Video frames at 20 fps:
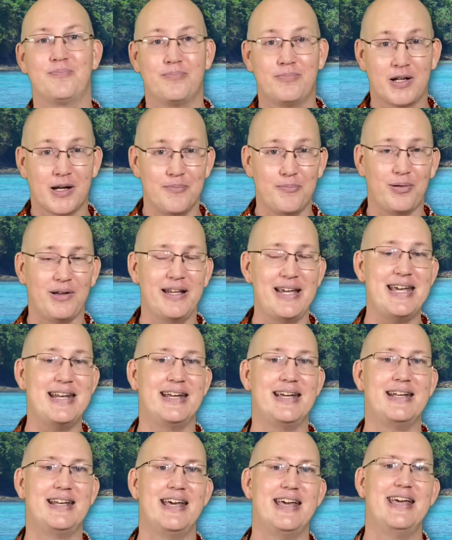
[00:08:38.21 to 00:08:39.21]

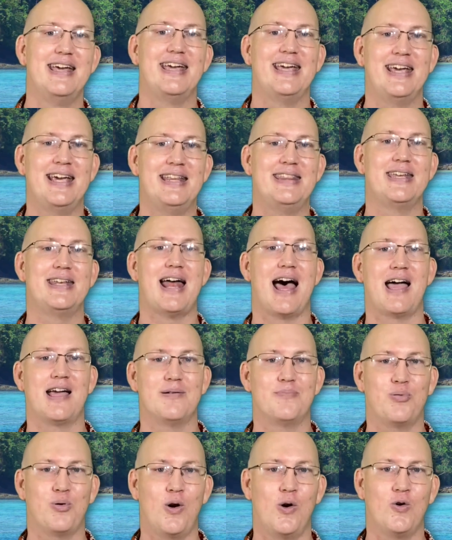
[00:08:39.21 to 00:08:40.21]
completed in the
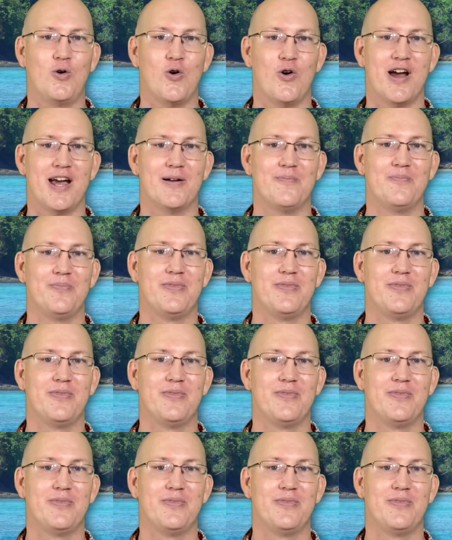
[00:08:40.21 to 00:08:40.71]
night program.